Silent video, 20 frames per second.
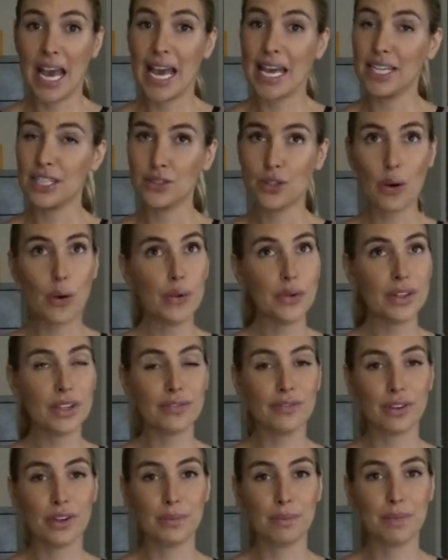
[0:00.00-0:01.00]
And it's only
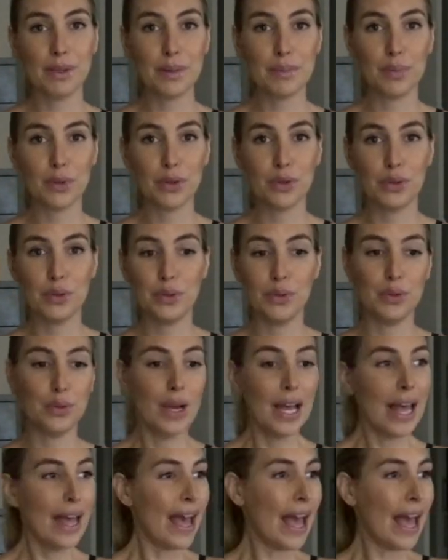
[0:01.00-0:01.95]
for people who